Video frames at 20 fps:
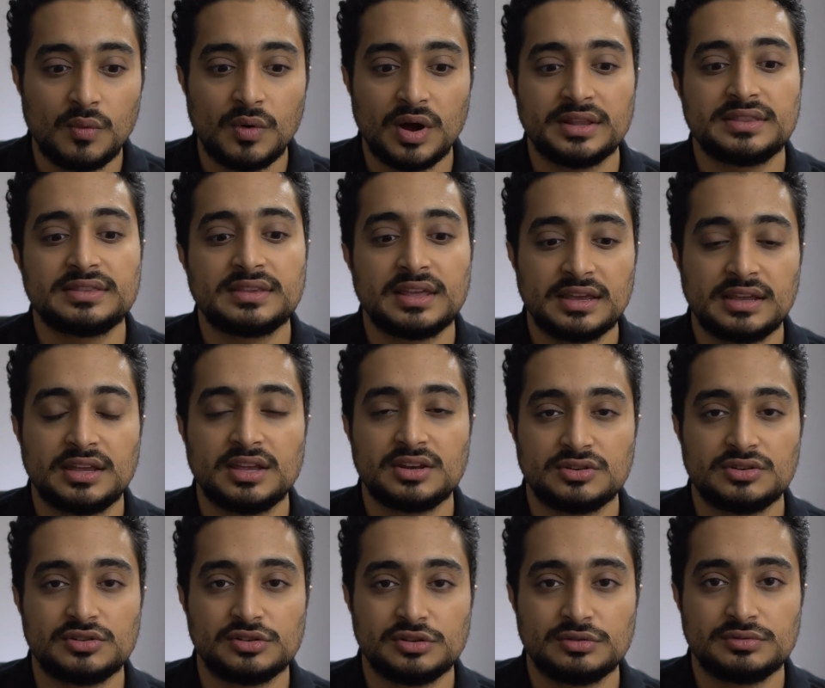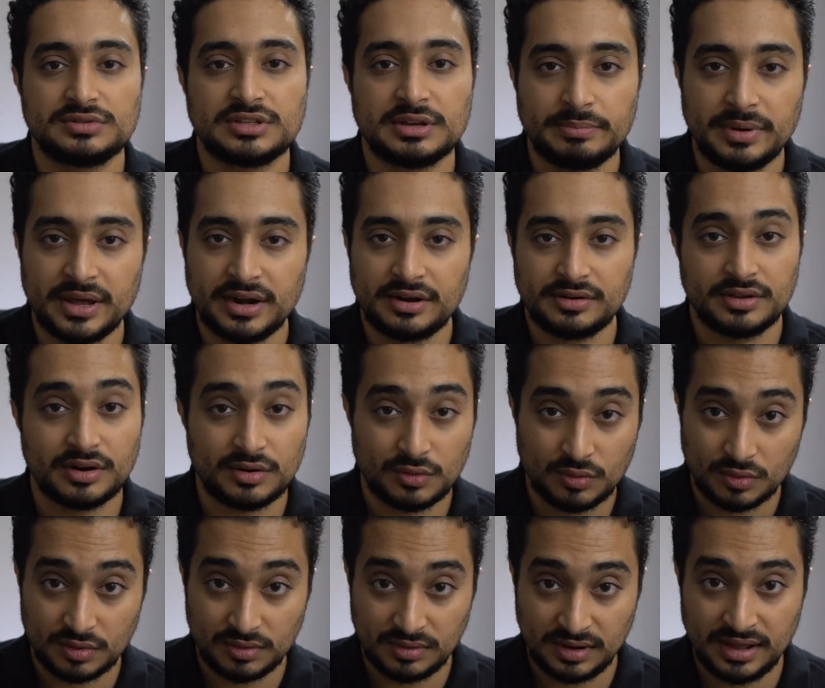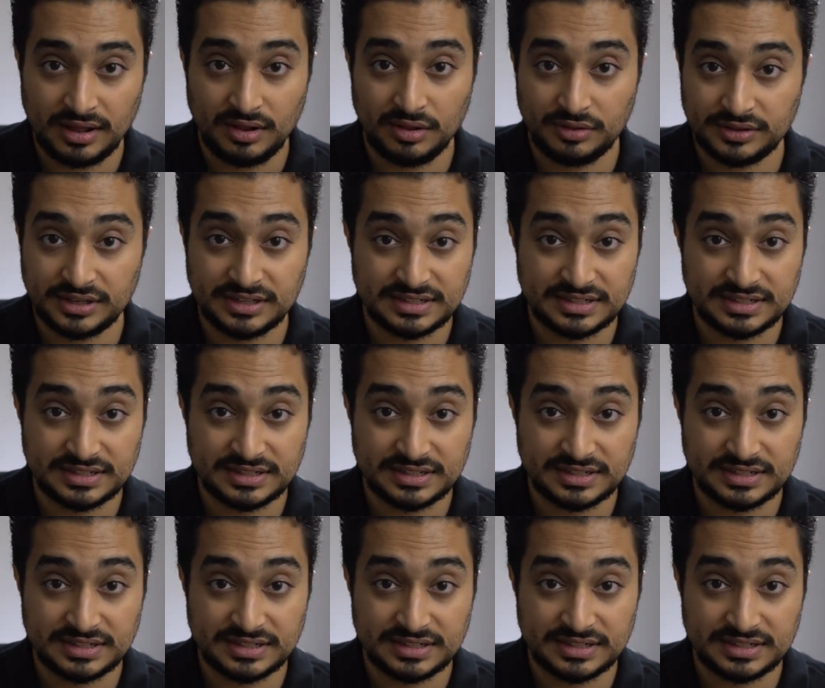what they can do to better their oral health.